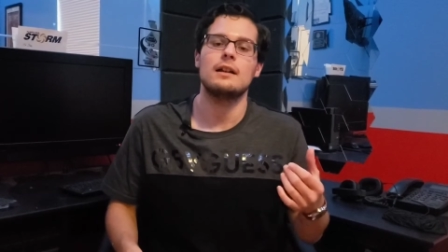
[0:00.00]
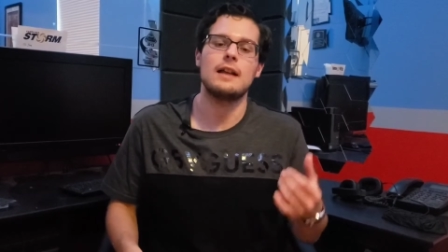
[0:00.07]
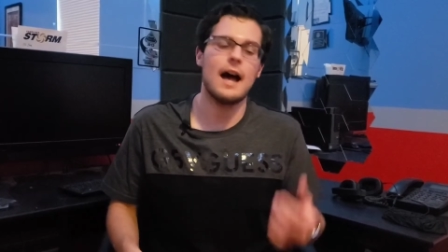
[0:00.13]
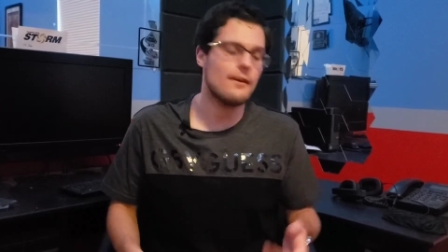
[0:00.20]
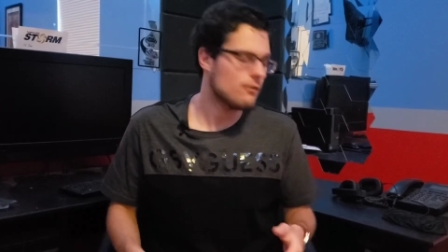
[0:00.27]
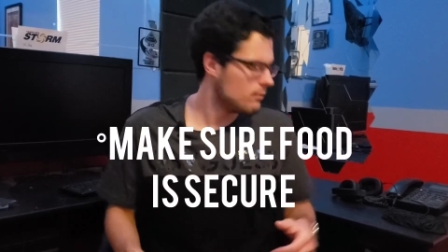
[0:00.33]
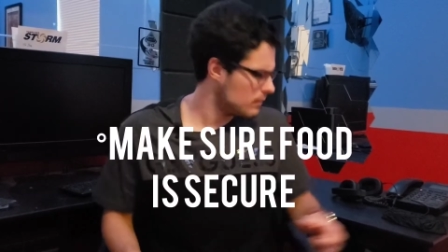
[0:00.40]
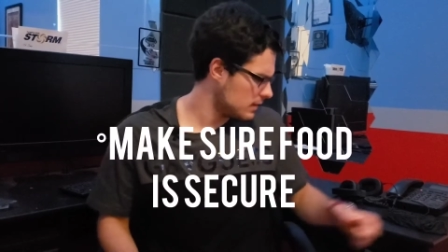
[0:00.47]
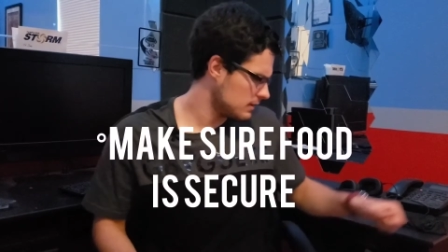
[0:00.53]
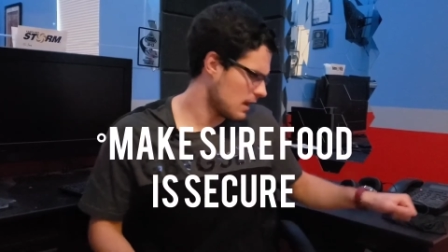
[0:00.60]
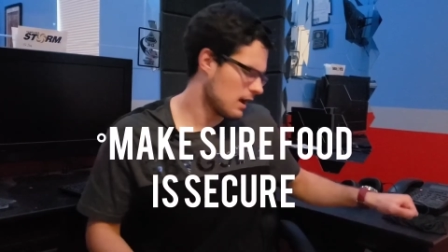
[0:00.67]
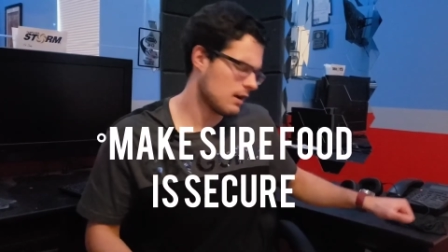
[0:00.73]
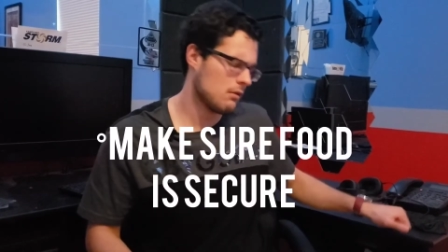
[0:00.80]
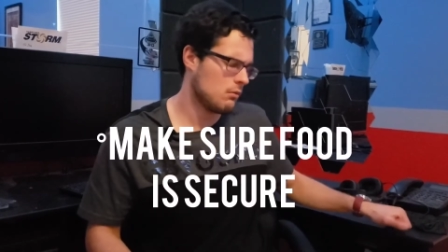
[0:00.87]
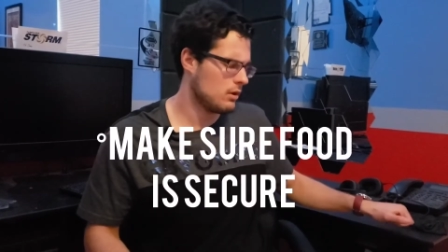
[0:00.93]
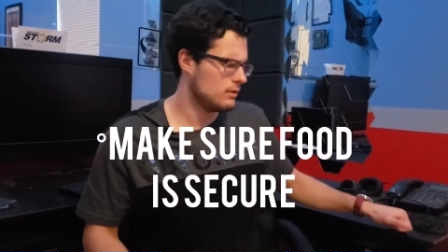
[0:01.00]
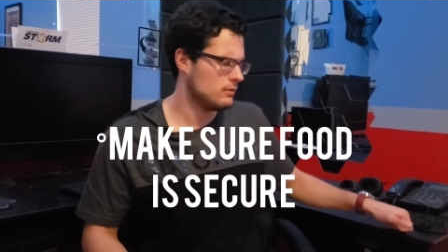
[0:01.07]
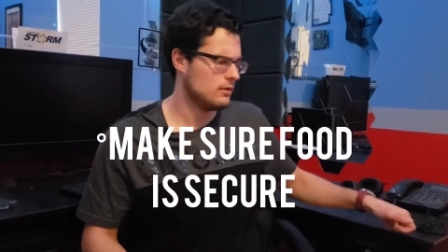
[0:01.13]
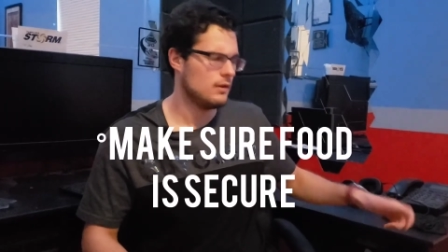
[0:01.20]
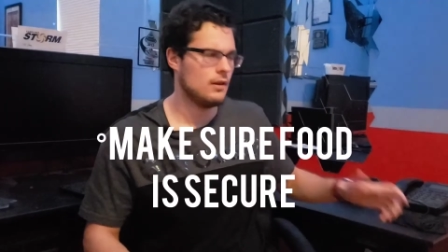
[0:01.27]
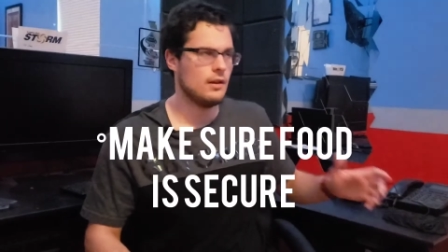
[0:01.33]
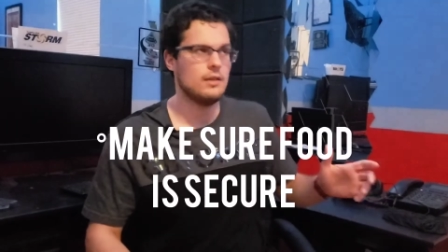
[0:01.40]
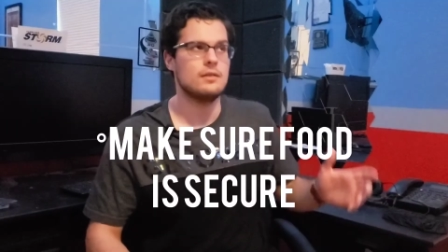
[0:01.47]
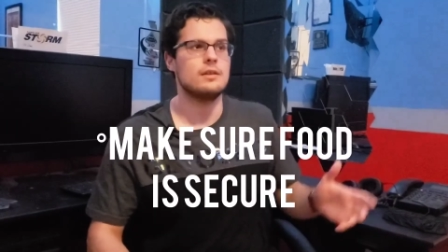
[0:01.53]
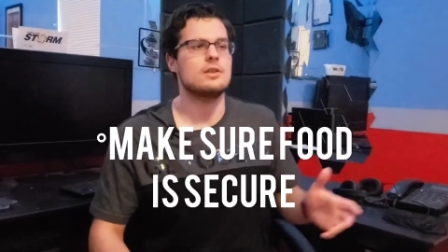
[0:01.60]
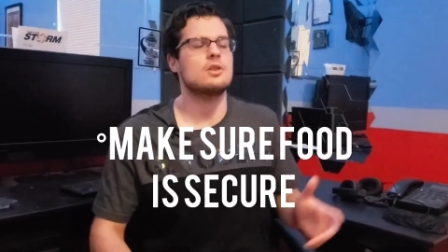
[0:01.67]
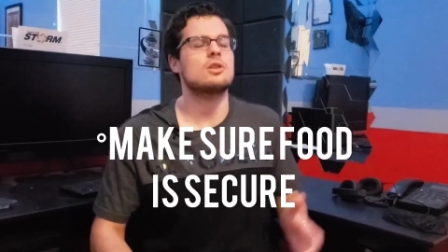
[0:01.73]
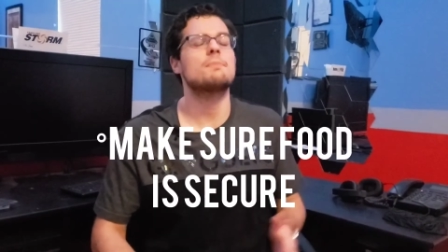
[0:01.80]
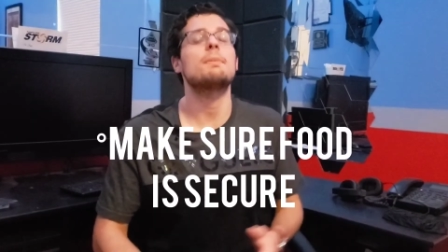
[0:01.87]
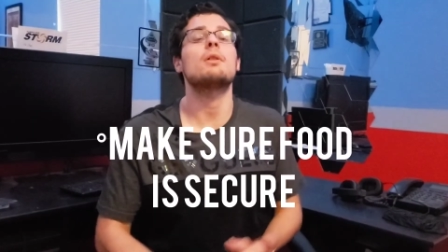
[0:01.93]
God forbid, knock on wood,
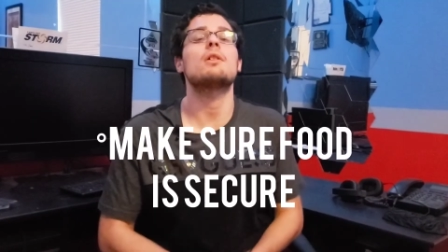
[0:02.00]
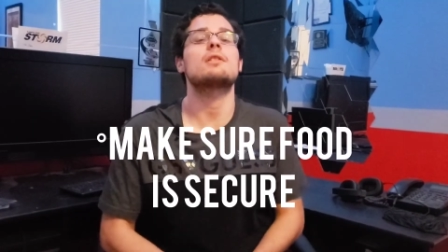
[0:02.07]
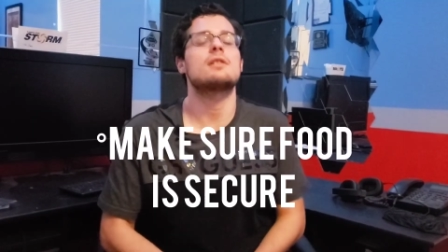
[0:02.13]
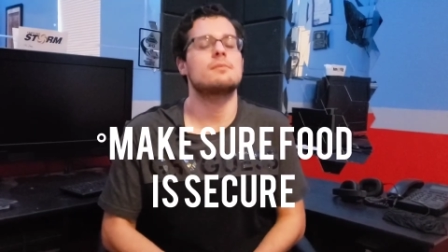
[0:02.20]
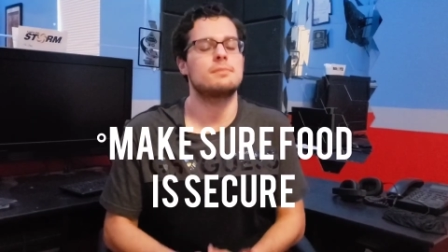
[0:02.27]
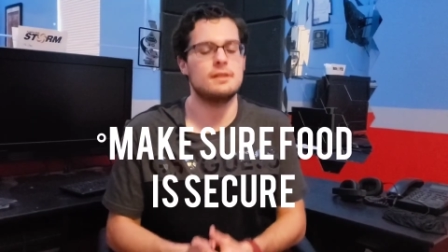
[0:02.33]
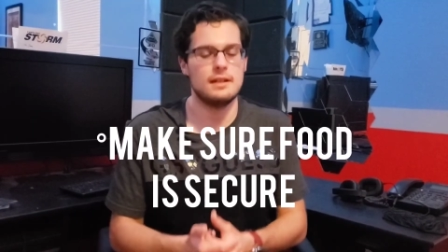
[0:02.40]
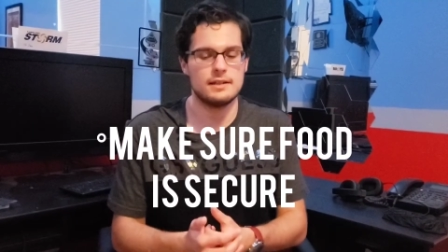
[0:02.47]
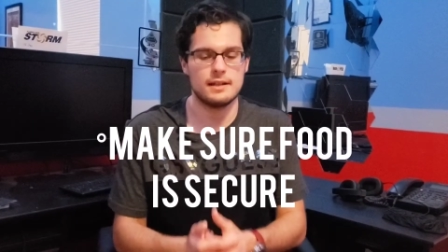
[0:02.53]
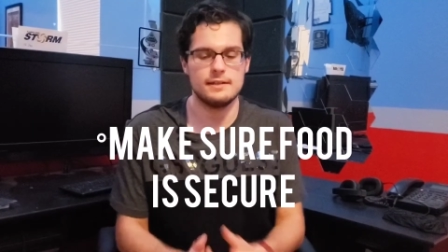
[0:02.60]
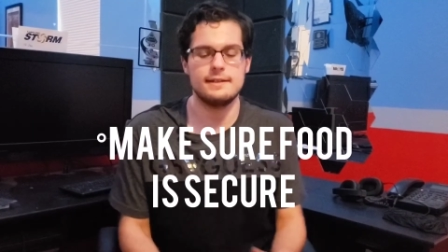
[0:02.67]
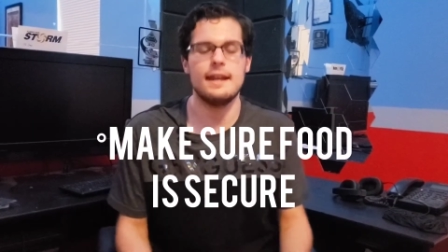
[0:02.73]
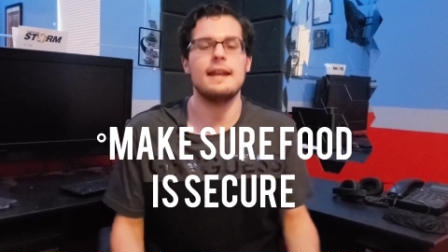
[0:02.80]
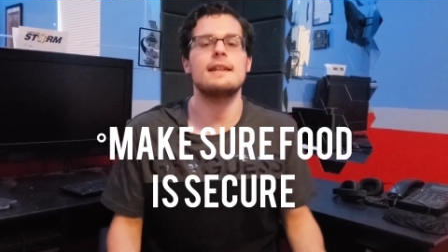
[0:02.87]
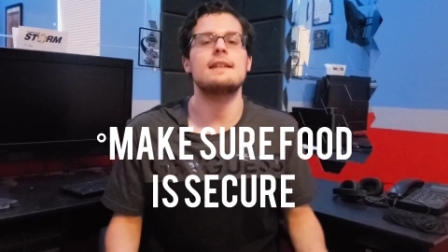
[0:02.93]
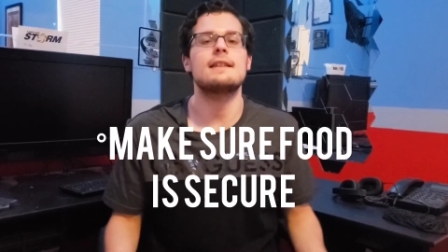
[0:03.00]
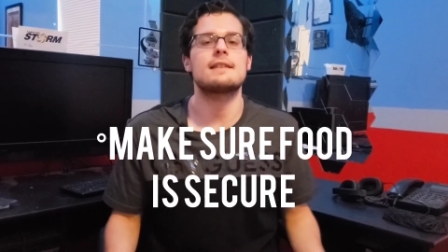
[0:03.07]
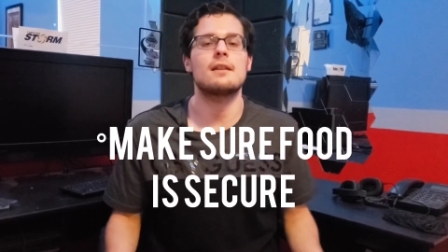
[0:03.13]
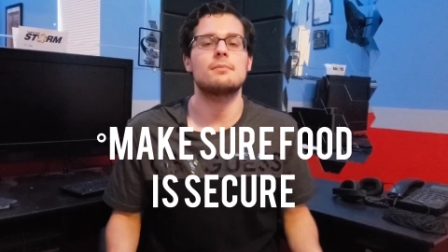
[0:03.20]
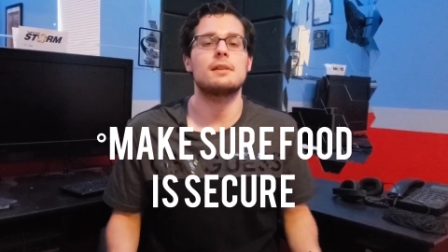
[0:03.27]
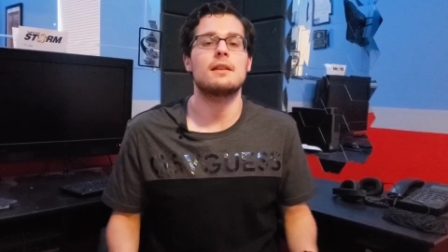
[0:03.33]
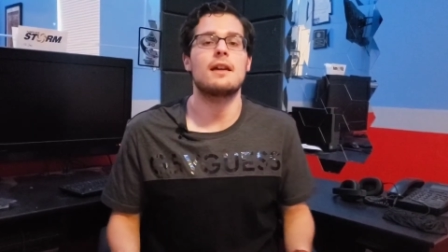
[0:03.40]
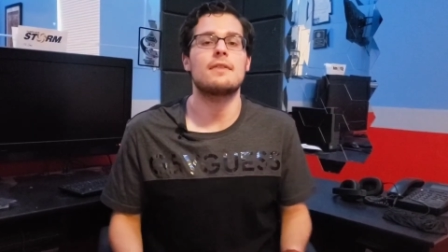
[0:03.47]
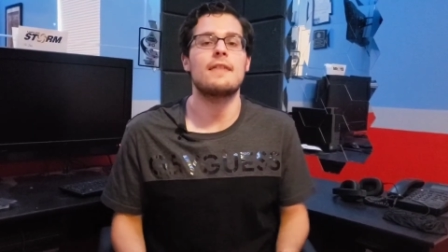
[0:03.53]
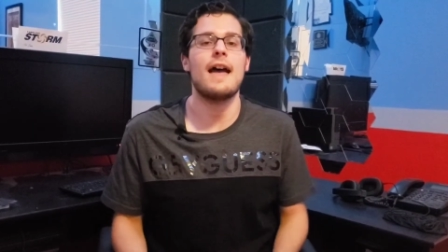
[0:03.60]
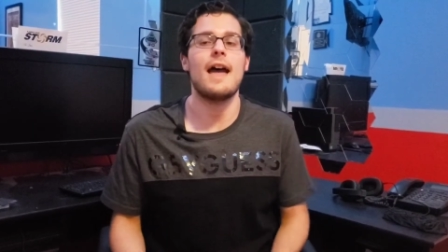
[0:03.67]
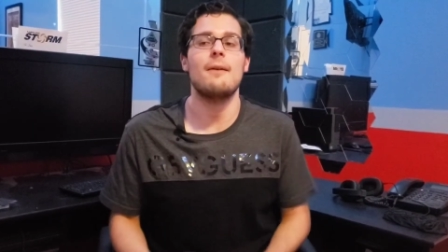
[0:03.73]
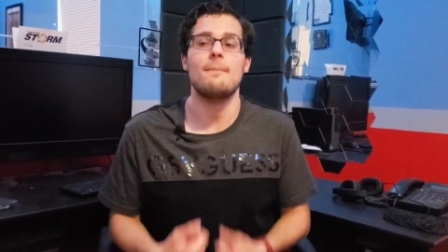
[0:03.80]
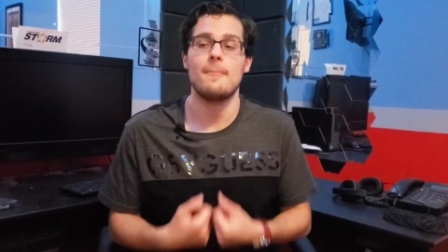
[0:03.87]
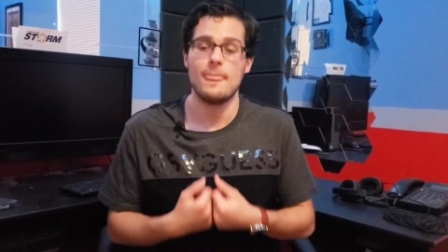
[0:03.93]
there's a spill or something, it's contained in something like
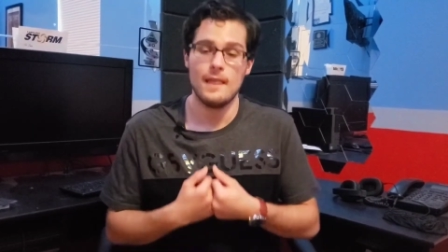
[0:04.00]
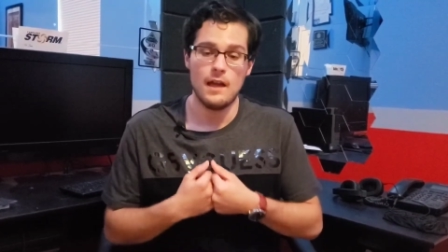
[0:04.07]
that.